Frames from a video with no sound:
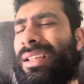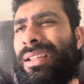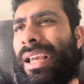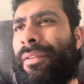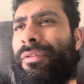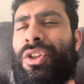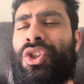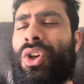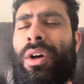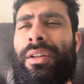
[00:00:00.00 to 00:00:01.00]
every
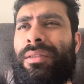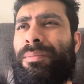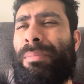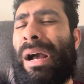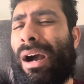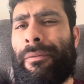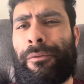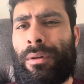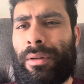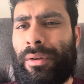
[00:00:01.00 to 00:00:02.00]
shot is
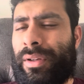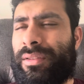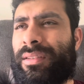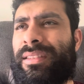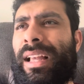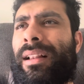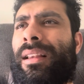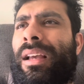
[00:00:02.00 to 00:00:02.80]
powerful. You can just tell